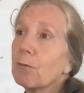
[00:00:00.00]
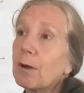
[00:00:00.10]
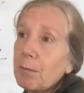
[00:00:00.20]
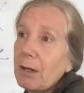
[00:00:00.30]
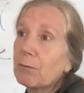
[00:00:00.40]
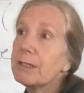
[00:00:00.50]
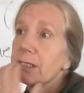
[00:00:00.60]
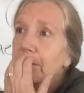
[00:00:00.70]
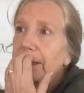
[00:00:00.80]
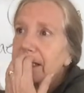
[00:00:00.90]
One might
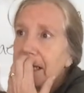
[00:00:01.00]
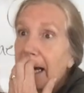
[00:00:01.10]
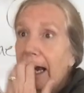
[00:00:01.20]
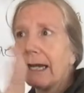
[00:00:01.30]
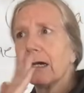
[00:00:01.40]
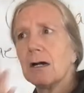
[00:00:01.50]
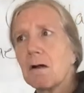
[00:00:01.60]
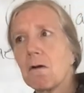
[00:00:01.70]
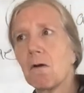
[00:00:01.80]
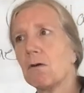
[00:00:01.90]
reasonably say, hey,
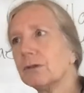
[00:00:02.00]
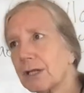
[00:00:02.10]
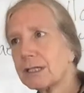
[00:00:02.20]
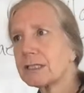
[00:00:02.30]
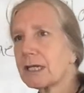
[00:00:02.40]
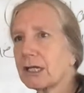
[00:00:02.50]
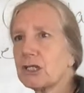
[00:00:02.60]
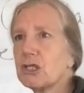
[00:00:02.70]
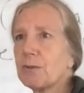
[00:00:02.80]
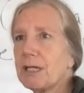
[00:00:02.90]
hold on a
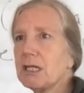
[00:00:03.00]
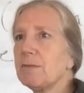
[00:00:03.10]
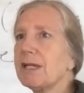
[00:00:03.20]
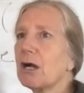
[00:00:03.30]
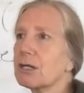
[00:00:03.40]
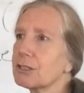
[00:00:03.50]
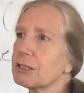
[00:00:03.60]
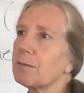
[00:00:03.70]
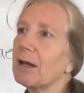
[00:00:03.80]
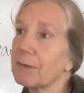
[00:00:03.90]
second, do we need to be
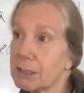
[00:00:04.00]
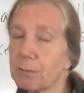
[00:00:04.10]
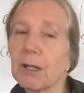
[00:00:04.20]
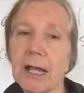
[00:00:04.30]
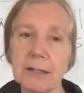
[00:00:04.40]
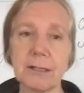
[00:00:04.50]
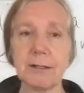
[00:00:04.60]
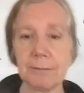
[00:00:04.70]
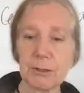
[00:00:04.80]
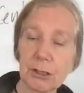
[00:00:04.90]
cautious about this plant?
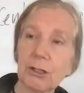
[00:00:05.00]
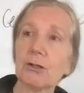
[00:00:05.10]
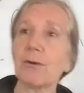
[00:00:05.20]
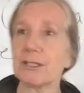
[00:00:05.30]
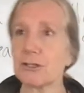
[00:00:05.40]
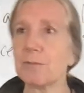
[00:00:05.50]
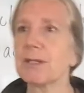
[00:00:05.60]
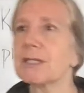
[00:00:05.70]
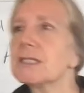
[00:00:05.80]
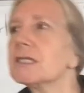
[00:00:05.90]
It's a good question,
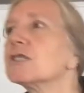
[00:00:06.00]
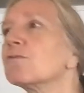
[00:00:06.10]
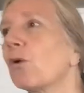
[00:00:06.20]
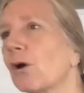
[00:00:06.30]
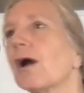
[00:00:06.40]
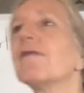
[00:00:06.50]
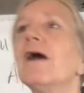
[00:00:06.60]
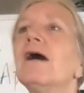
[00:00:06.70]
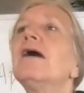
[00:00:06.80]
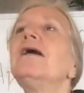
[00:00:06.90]
but this is more on
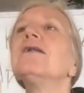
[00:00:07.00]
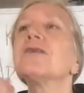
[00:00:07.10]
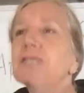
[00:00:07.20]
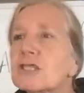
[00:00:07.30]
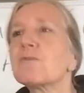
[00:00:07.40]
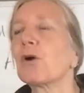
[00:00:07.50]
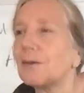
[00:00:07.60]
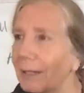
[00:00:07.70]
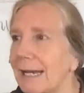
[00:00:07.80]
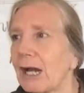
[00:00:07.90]
the this is more
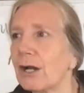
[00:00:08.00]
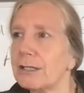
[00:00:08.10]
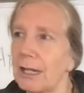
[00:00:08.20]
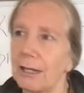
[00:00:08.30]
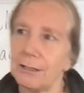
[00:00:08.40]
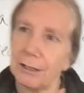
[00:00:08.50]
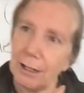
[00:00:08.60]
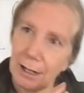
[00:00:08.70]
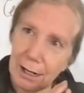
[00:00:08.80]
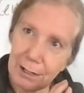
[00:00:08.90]
on the carrot and
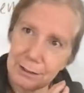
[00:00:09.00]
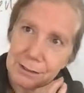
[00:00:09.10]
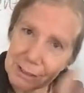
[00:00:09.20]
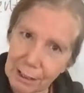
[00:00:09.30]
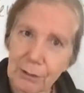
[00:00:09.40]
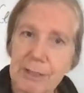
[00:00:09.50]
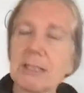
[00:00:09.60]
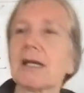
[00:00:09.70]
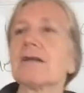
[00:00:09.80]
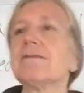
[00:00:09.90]
and celery
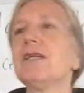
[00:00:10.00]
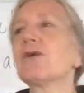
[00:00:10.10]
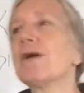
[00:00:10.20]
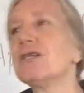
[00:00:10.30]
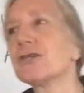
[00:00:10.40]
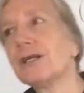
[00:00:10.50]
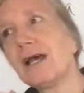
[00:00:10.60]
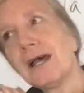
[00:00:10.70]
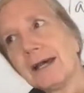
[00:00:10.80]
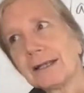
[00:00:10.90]
side of the equation
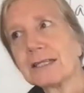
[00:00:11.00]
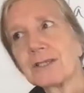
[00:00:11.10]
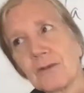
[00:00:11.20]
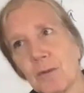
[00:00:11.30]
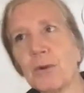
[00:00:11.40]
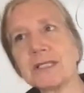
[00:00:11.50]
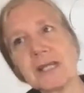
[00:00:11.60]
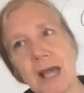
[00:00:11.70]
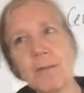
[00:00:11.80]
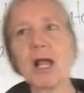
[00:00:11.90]
and less on the
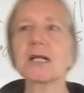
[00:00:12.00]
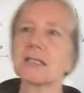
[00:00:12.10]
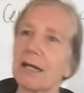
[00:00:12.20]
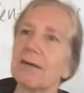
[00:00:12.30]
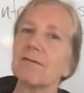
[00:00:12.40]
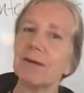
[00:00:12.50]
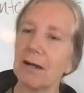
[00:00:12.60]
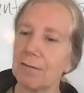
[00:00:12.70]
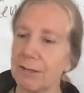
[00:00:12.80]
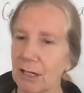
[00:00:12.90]
poison hemlock side of,
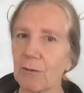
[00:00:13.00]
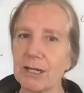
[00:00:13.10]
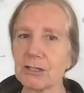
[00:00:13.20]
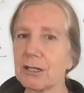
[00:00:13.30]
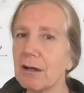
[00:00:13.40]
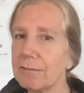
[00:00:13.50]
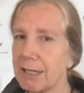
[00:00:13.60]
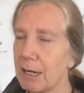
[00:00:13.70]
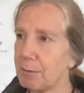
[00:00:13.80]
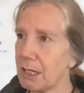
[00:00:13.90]
of the equation of
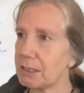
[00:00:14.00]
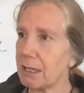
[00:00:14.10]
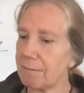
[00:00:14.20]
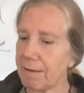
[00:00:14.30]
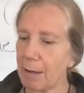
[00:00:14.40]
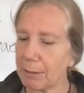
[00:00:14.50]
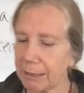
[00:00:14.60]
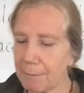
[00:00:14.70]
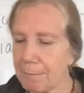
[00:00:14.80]
the Apiaceae family.